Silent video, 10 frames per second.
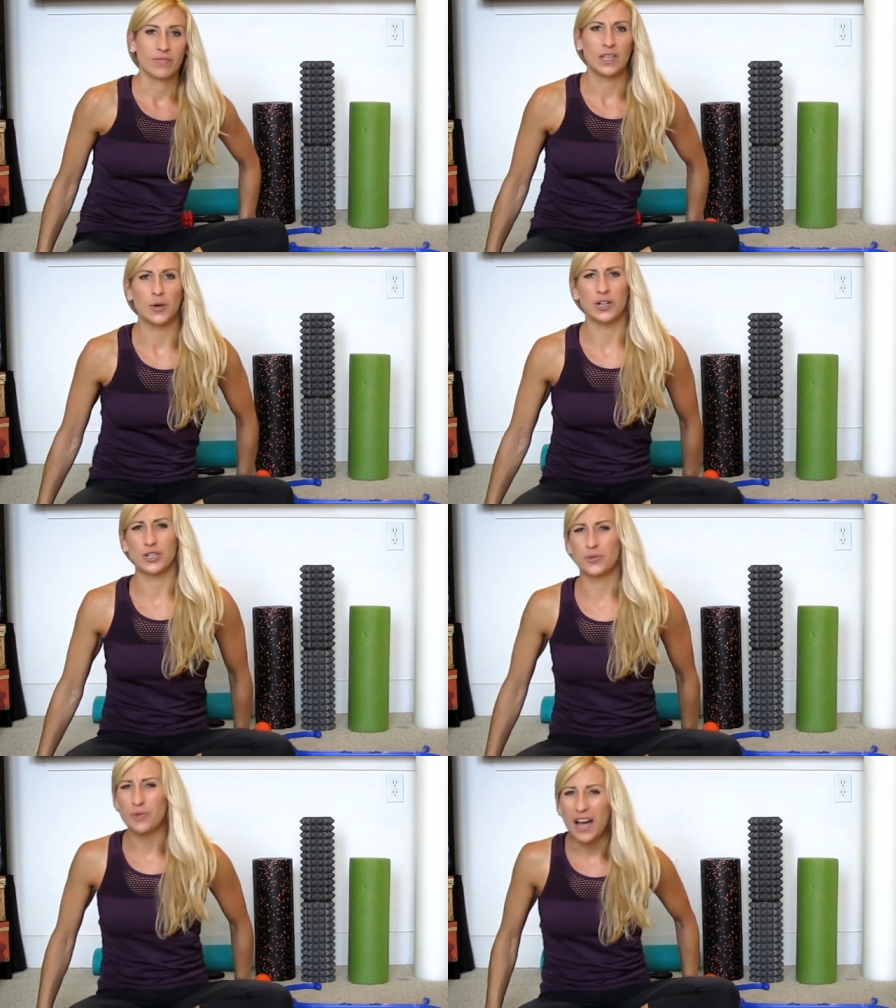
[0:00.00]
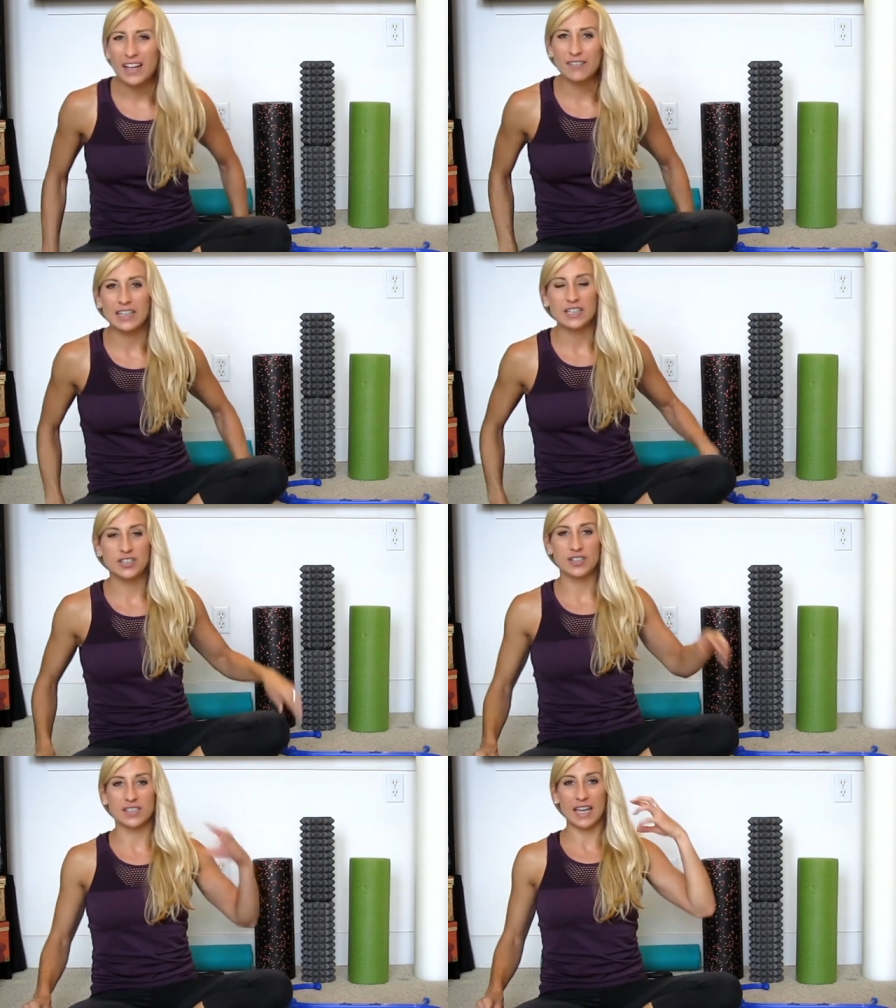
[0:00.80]
you know, or driving.
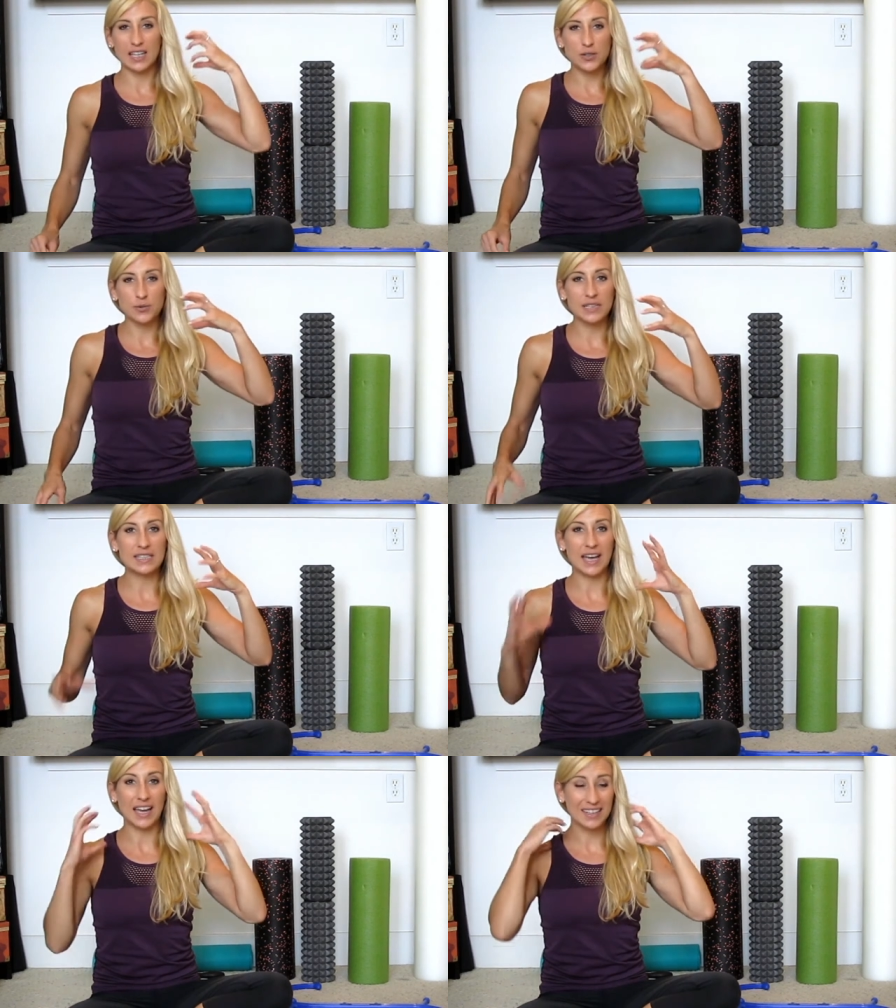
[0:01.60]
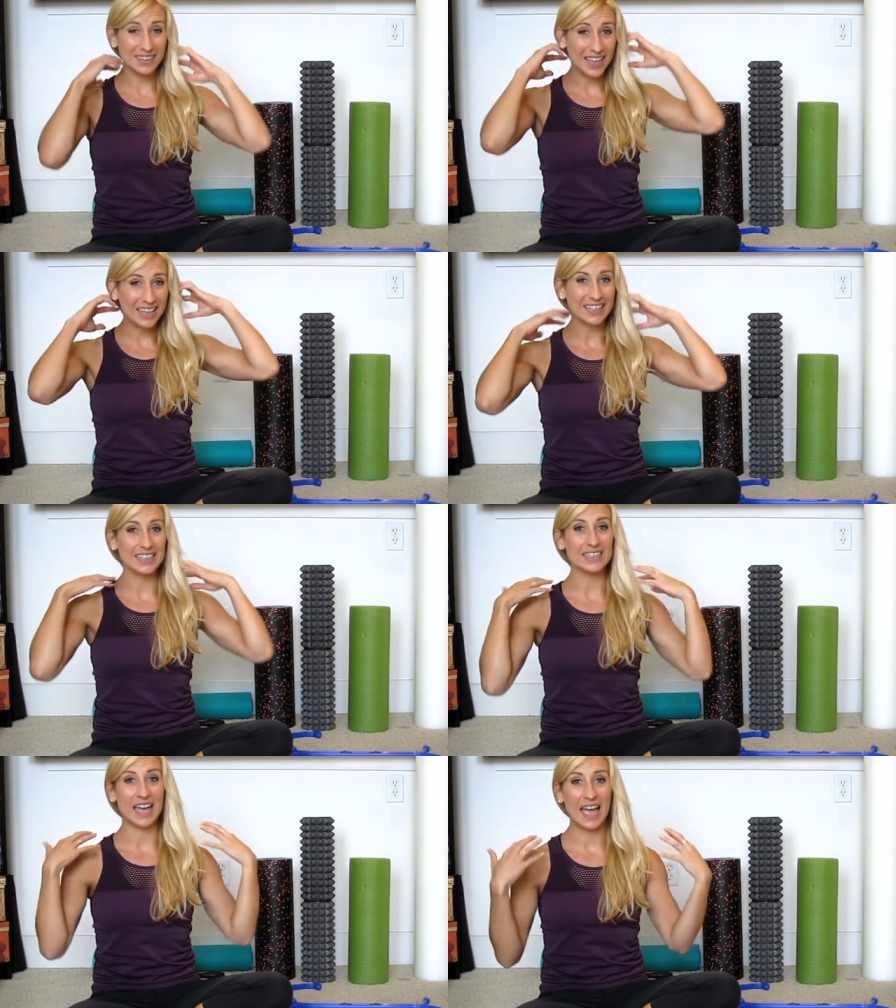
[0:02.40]
It's just that gets really tight, and that can
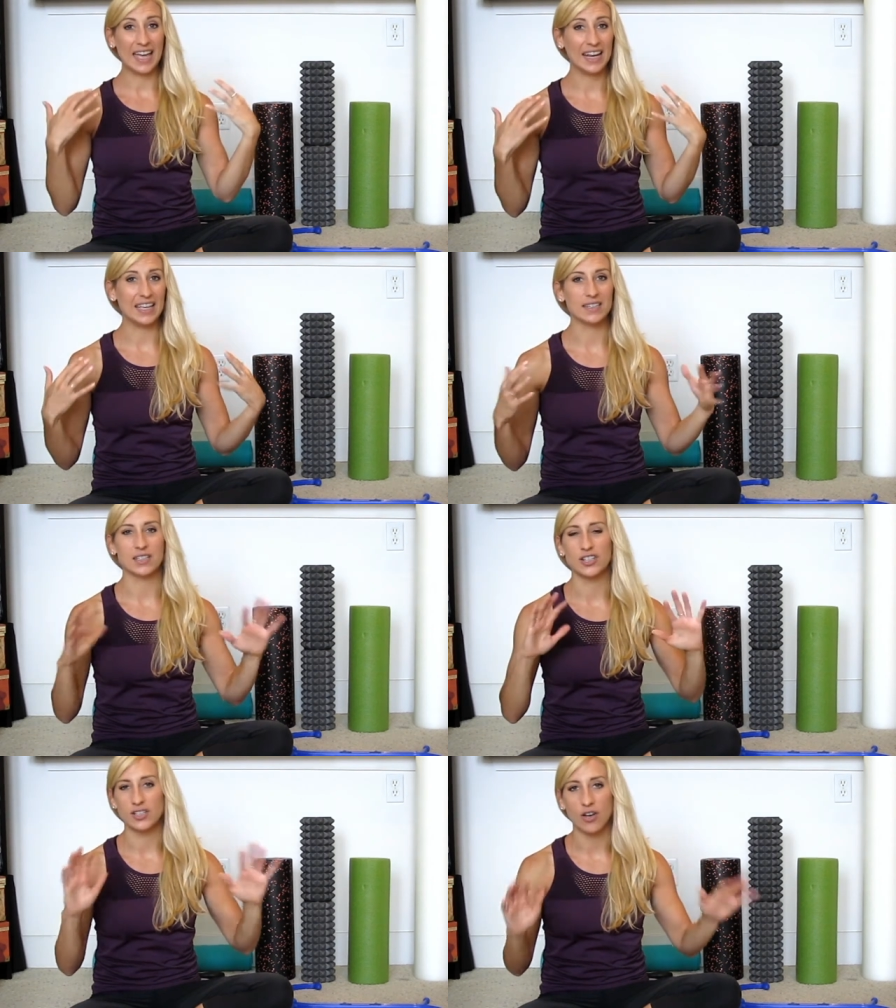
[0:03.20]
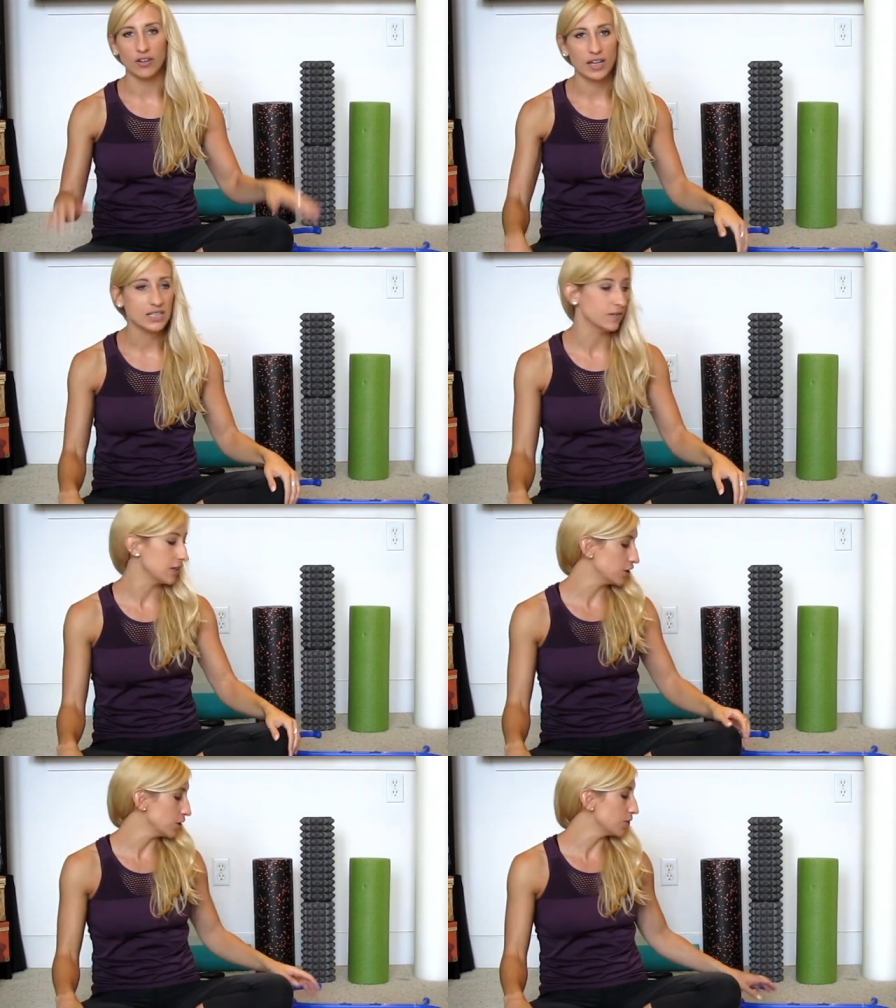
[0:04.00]
lead to headaches and just all kinds of
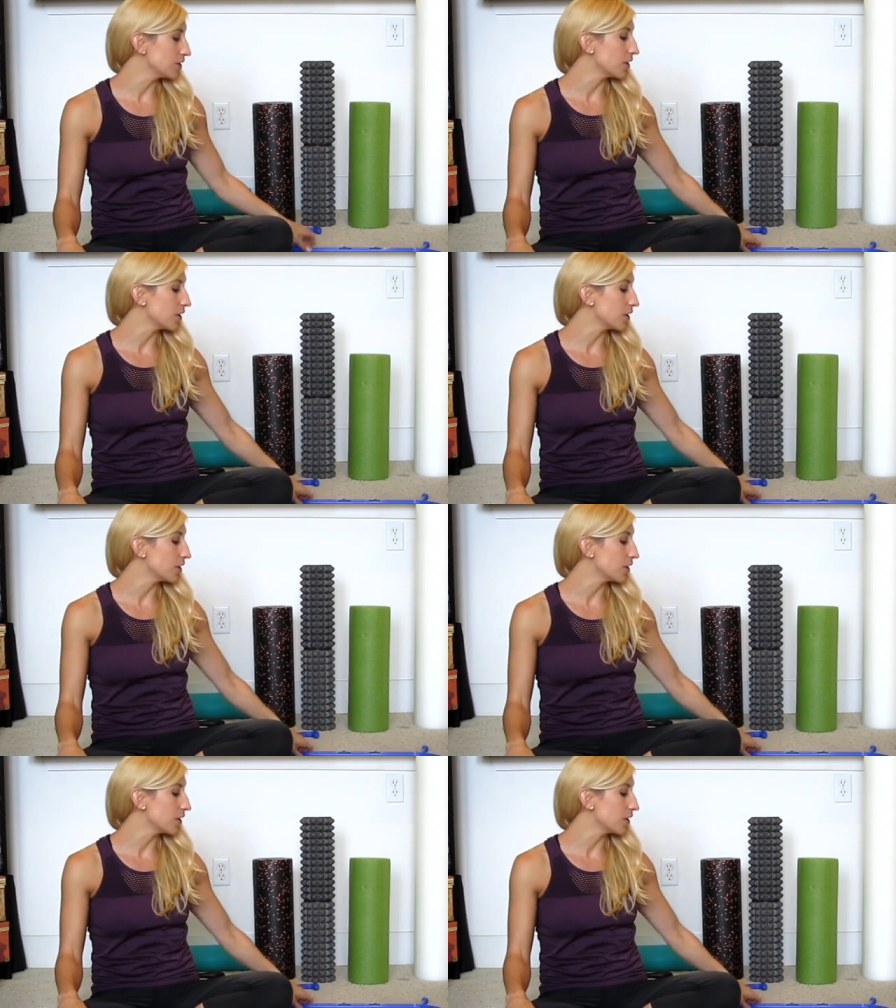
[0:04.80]
issues.